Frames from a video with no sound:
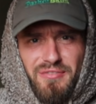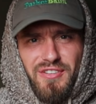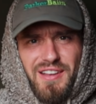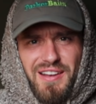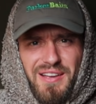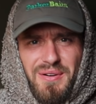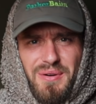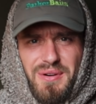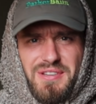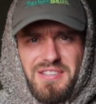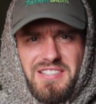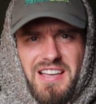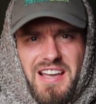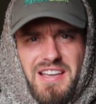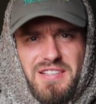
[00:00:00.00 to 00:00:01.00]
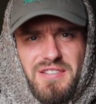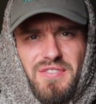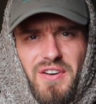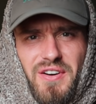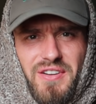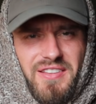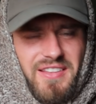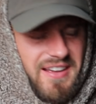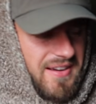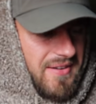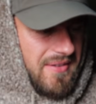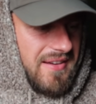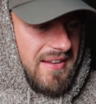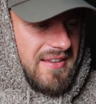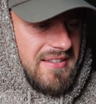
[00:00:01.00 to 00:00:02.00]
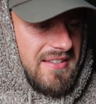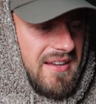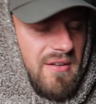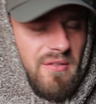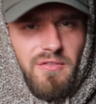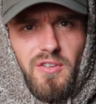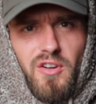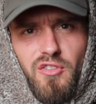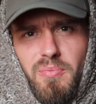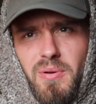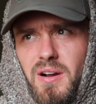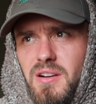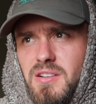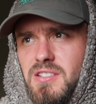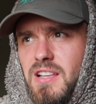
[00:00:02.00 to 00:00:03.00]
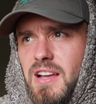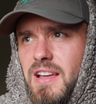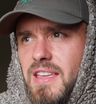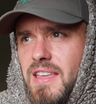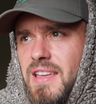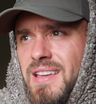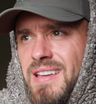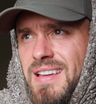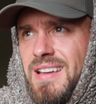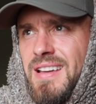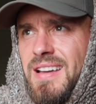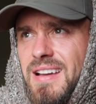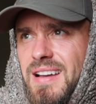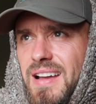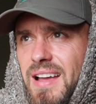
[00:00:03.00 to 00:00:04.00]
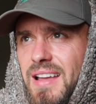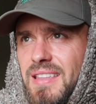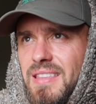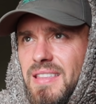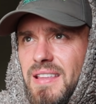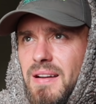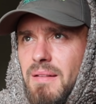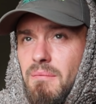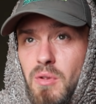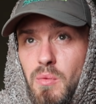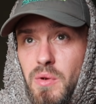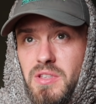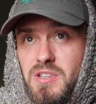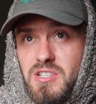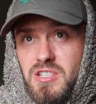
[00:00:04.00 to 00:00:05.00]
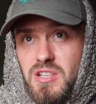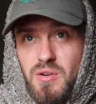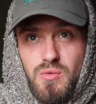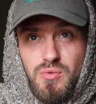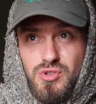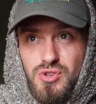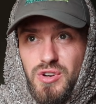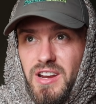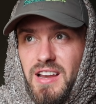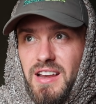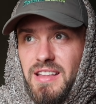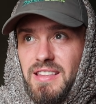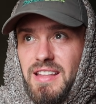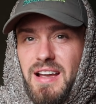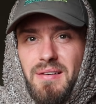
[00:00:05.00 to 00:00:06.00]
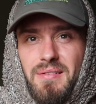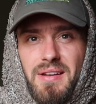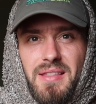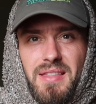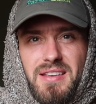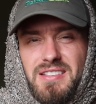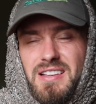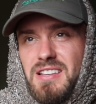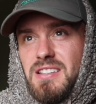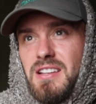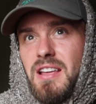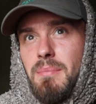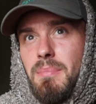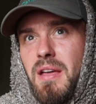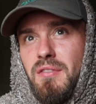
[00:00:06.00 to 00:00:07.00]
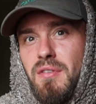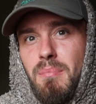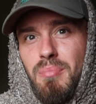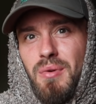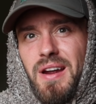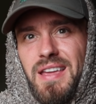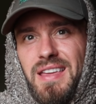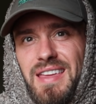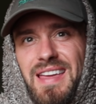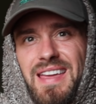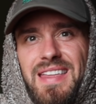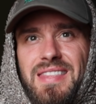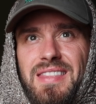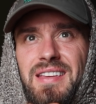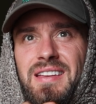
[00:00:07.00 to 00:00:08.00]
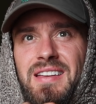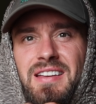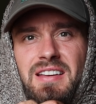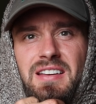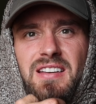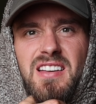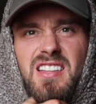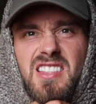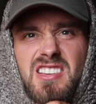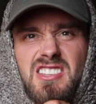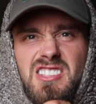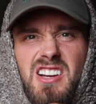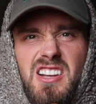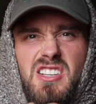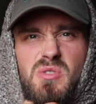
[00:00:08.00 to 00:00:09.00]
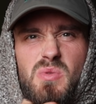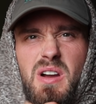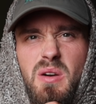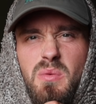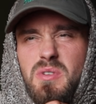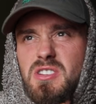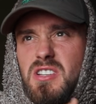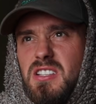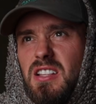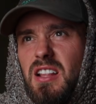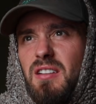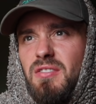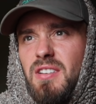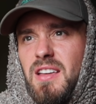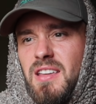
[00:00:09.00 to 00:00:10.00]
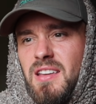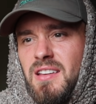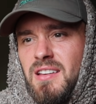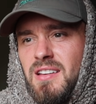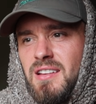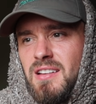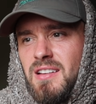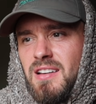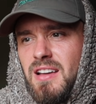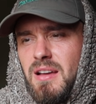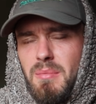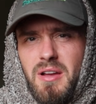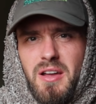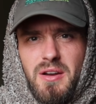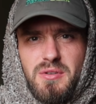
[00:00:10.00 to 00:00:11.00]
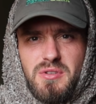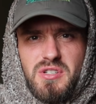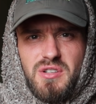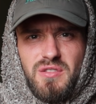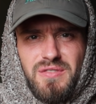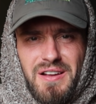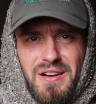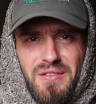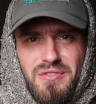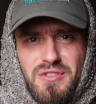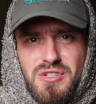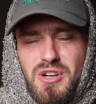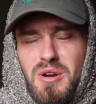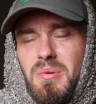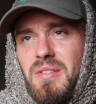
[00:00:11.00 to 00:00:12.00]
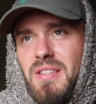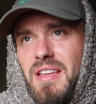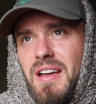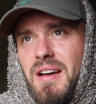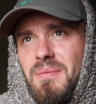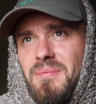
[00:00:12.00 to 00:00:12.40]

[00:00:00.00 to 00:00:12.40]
feeling quite satisfied now, and it's now 8:05, and the wind's still trickling down, and there's actually a bit of a break in the sun as well, which is lovely. And my coat just fell off the top of the